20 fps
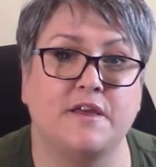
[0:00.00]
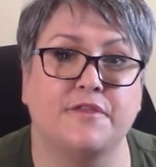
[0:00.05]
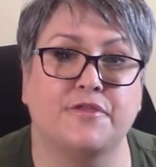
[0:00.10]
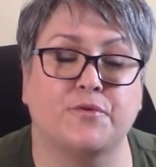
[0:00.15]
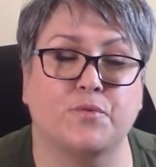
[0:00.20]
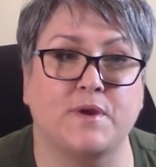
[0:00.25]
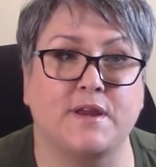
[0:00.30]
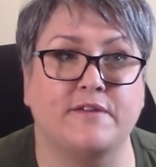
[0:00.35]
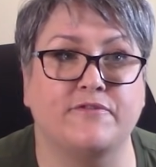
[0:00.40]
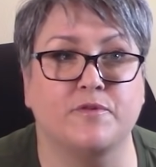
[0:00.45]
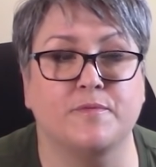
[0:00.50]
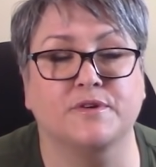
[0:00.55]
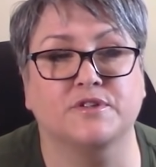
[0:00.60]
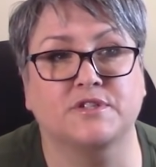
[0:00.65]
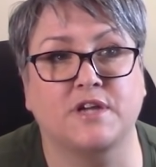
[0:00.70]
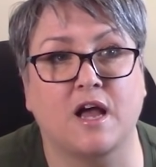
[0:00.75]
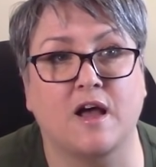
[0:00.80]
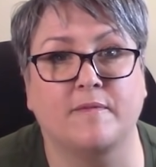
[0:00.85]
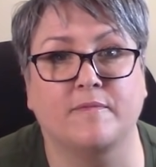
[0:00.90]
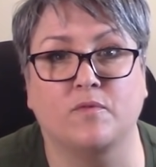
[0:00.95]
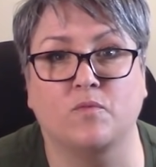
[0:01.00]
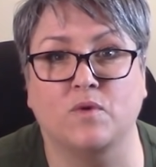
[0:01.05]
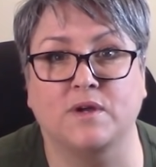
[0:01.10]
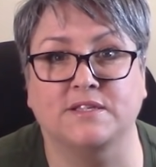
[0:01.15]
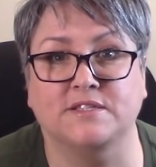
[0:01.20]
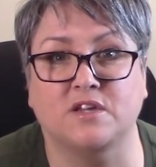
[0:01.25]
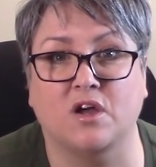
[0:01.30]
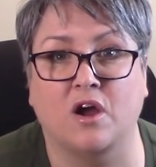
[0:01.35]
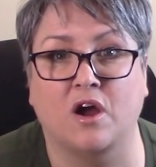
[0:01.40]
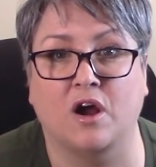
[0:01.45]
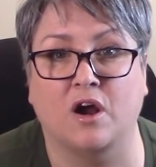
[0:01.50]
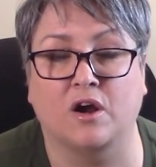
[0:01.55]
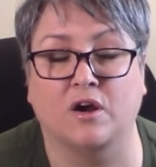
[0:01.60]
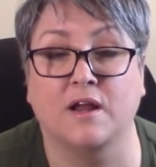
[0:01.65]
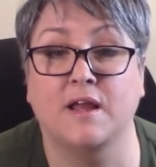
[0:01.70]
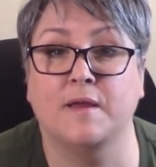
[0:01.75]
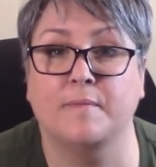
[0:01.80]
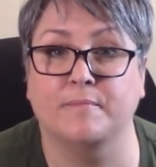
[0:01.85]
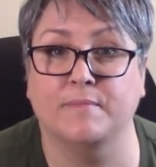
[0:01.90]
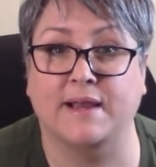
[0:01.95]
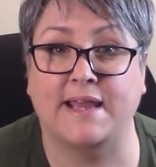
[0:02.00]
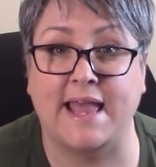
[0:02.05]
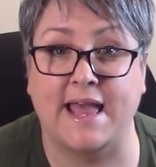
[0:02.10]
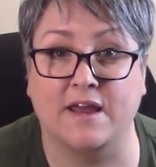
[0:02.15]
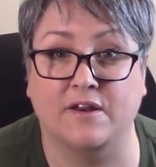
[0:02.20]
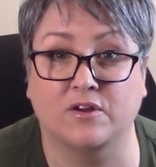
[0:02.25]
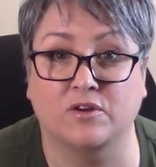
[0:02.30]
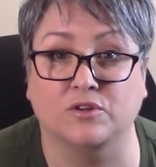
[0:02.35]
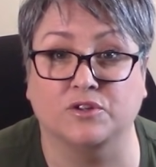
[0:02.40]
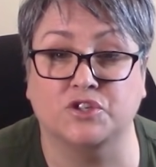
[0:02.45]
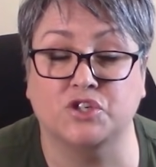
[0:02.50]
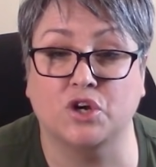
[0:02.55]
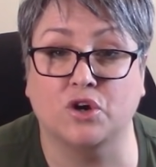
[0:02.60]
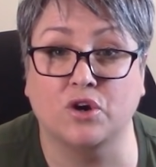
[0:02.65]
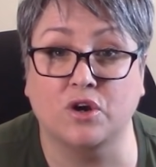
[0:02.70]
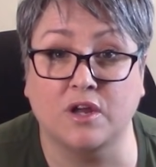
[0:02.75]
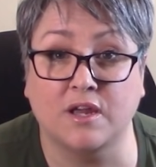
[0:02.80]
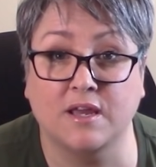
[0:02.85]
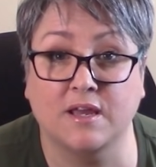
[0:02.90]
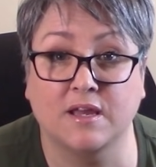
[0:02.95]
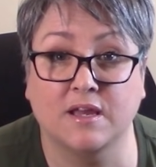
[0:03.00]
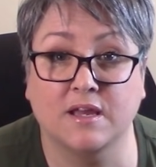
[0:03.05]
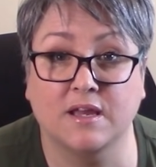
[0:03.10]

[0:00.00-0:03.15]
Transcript: three of the most common ones are Mechanical Turk